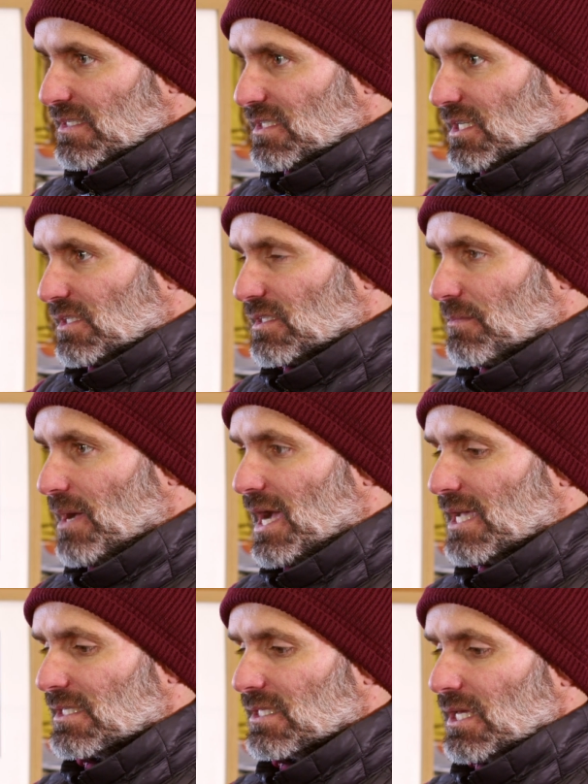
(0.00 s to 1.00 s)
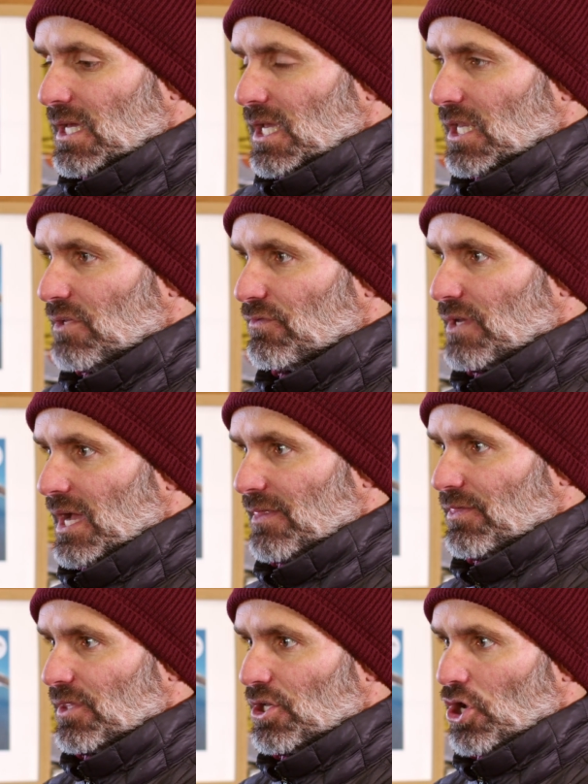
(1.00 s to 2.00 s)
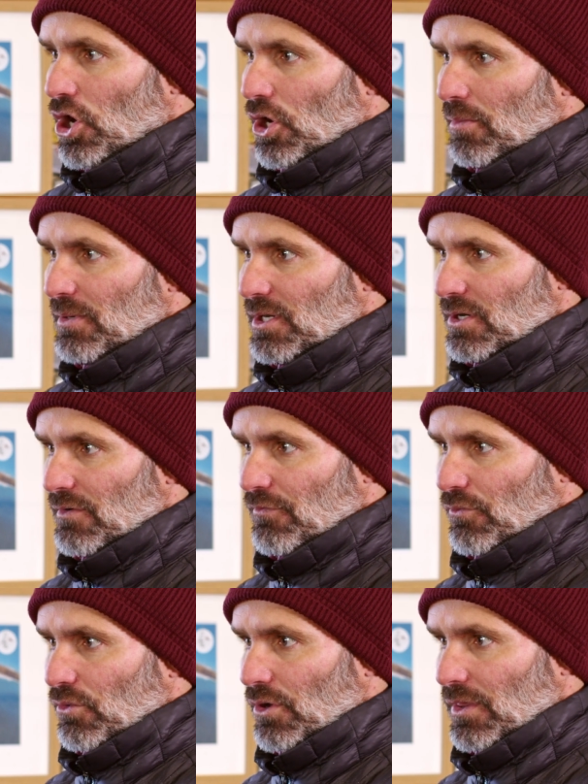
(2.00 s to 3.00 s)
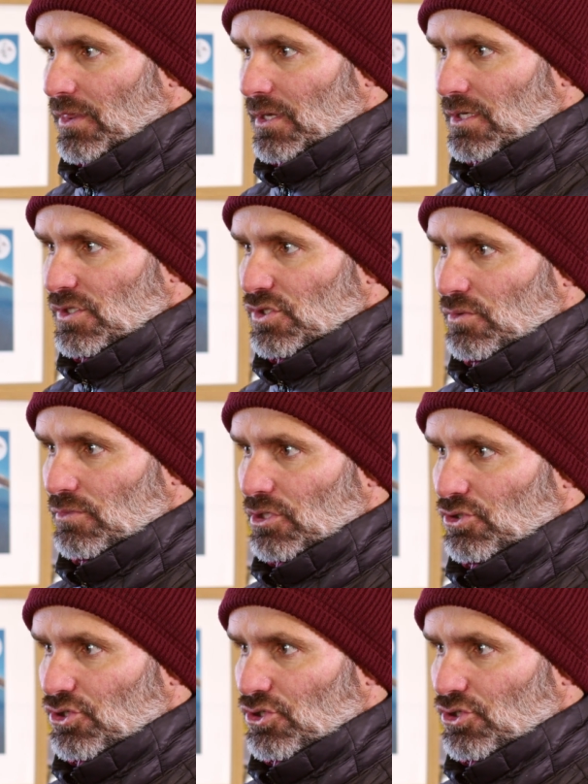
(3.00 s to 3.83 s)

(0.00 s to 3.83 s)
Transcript: lens, customized, and you've got the knob here for the zoom